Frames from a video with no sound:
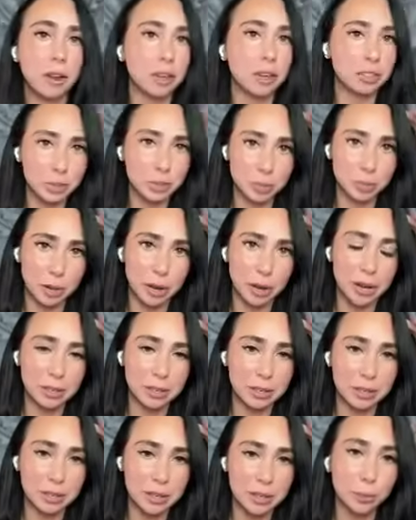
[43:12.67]
not just
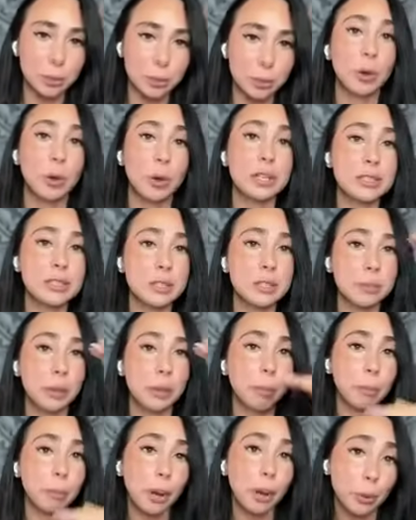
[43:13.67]
brain. We want it to
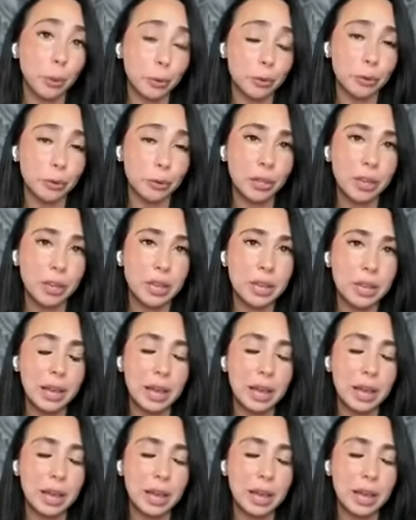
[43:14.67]
be both.